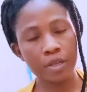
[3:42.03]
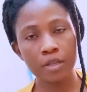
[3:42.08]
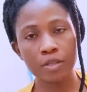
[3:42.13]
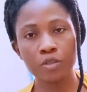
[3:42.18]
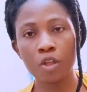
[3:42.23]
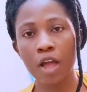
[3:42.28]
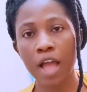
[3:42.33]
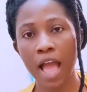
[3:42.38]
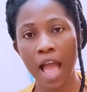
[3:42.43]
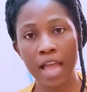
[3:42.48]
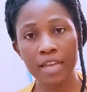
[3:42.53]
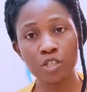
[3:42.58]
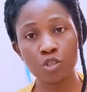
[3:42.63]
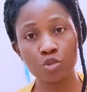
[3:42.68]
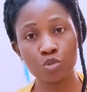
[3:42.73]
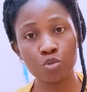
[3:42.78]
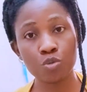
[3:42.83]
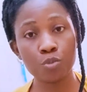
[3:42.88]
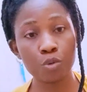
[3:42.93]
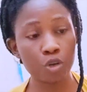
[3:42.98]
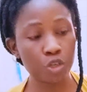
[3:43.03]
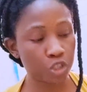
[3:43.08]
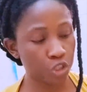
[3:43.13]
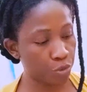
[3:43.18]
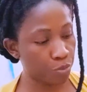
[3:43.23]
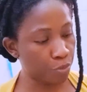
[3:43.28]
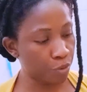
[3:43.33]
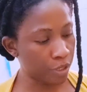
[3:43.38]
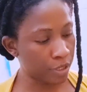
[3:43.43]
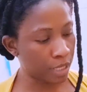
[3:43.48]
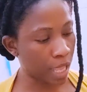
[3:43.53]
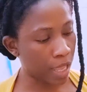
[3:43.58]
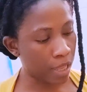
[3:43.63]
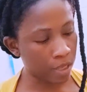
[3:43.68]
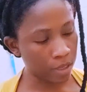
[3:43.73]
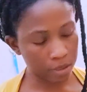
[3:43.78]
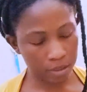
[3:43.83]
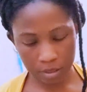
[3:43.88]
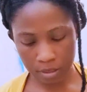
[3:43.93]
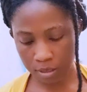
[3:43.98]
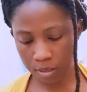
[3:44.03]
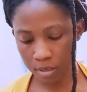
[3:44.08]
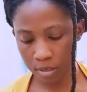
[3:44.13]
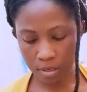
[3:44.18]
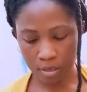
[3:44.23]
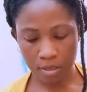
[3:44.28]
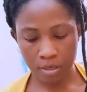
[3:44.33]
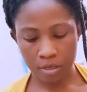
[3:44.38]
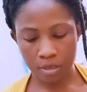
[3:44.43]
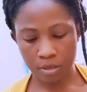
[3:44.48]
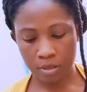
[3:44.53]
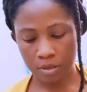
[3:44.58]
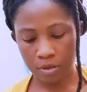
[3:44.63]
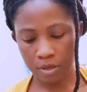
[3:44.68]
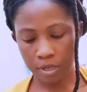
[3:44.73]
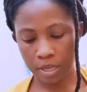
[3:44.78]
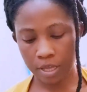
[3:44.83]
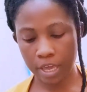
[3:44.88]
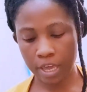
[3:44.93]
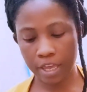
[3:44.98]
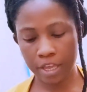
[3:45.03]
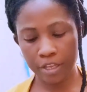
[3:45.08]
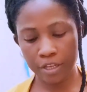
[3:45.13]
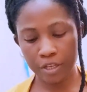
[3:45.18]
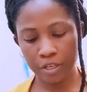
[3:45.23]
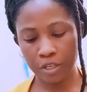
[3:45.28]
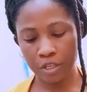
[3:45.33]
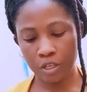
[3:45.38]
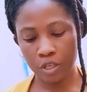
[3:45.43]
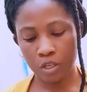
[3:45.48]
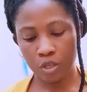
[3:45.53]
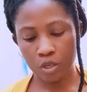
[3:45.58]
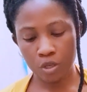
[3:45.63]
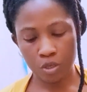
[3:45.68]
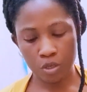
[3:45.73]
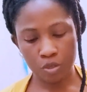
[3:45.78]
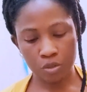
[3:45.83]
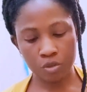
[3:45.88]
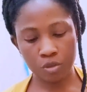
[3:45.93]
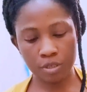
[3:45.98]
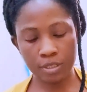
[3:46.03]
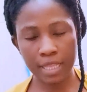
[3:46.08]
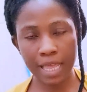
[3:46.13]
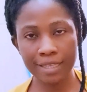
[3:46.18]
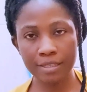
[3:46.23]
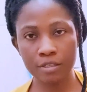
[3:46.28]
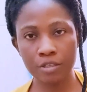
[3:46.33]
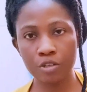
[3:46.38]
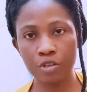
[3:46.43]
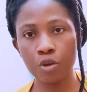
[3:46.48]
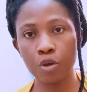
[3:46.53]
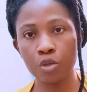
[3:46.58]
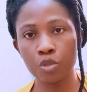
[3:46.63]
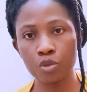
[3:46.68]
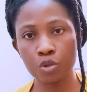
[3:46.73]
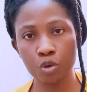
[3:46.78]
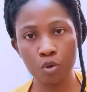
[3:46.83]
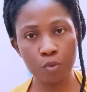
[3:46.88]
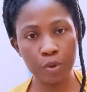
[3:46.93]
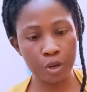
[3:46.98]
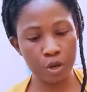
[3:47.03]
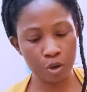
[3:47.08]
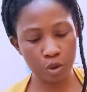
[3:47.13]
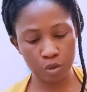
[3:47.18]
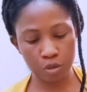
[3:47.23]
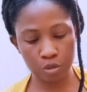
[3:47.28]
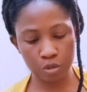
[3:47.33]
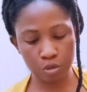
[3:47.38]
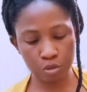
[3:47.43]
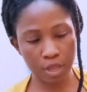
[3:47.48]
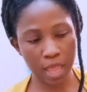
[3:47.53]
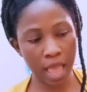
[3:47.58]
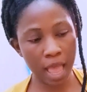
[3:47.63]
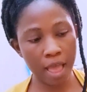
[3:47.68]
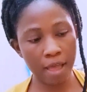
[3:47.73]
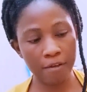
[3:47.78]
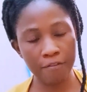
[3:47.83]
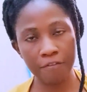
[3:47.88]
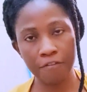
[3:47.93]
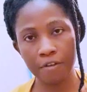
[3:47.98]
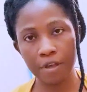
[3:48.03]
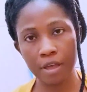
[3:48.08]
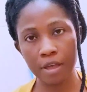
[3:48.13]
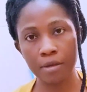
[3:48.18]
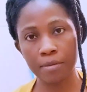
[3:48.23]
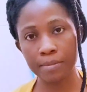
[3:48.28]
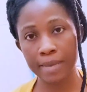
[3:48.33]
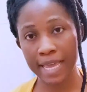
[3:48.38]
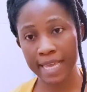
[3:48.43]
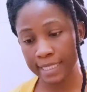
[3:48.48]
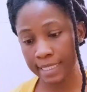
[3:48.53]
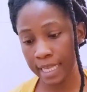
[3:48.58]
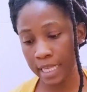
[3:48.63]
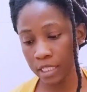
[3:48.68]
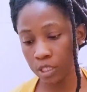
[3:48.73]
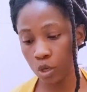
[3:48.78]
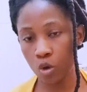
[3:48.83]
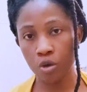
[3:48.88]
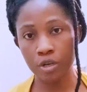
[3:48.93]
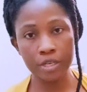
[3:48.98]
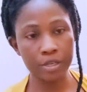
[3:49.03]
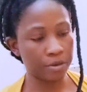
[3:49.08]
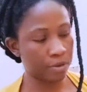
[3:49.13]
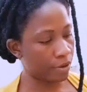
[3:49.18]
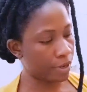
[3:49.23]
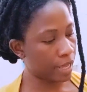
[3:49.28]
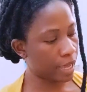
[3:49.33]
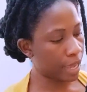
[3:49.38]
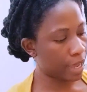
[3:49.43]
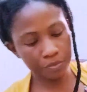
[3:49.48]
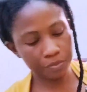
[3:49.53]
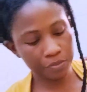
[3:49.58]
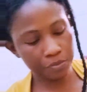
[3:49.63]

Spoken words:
Don't add too much butter, okay, so that your dough will not have excess oil. Okay,